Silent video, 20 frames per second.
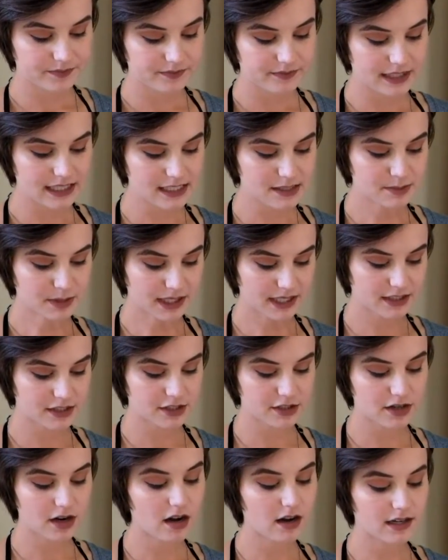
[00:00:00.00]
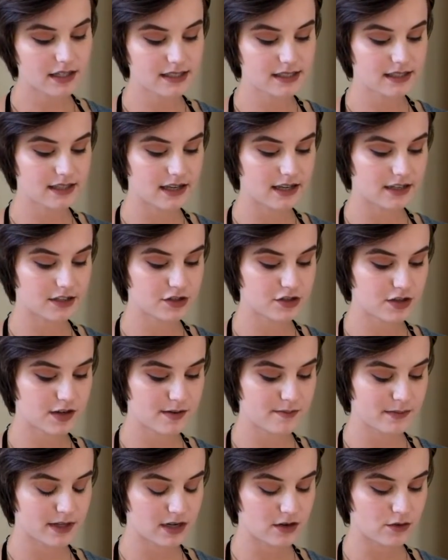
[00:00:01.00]
These plants are honestly
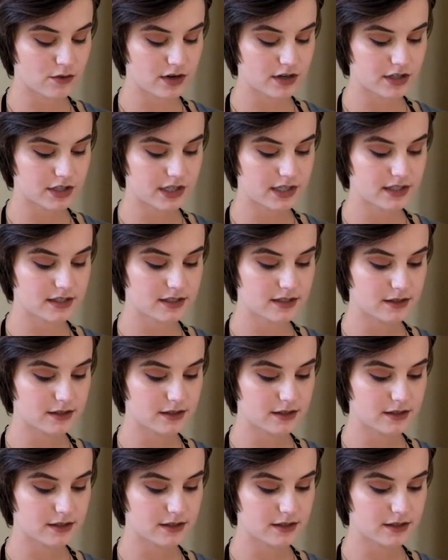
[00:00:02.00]
extremely gorgeous,